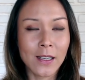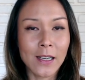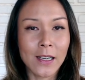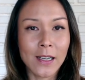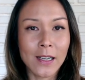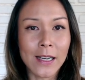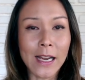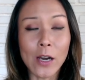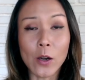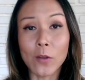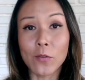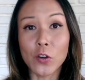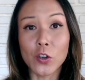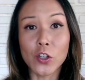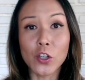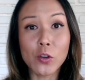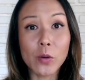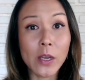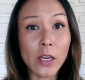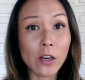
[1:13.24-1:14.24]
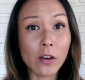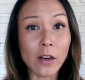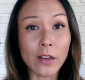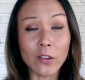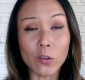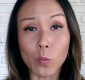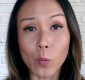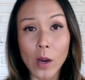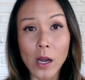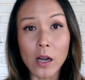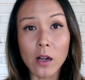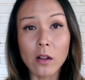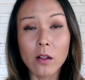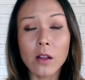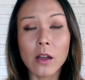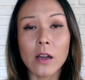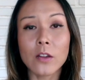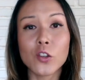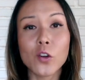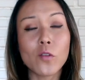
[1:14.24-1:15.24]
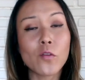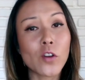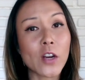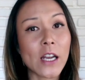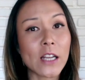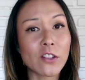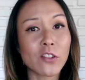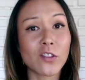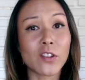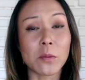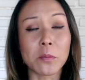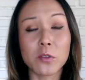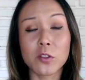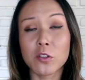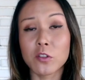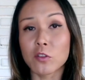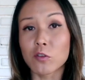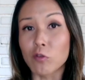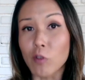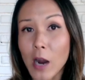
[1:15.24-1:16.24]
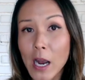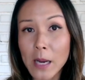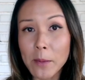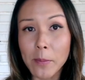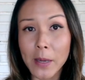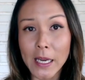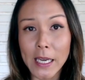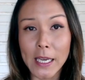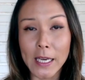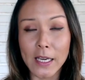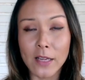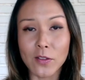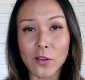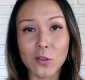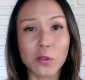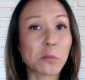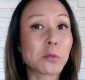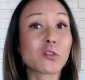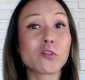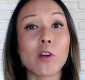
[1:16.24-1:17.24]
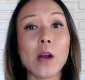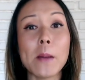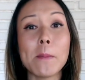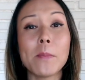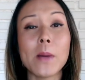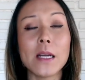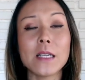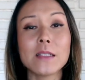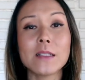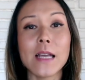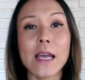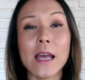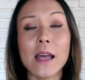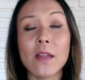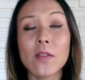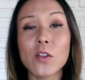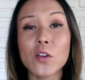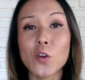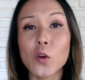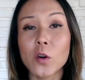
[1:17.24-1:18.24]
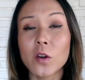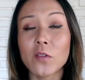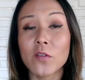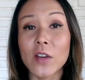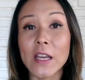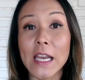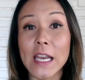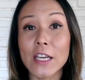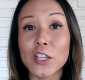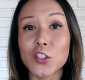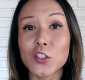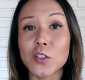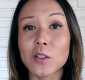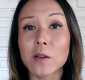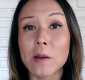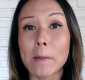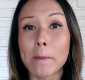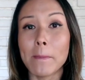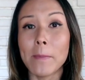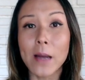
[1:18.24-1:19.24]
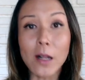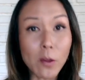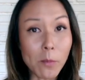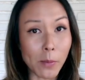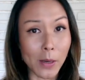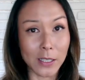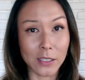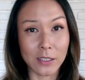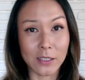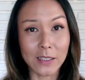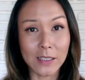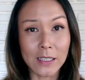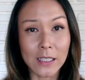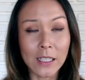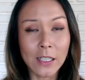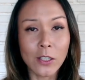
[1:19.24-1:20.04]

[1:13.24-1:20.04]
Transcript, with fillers: Now, if you're new here as well, don't forget to subscribe by hitting the subscribe button and the notification bell button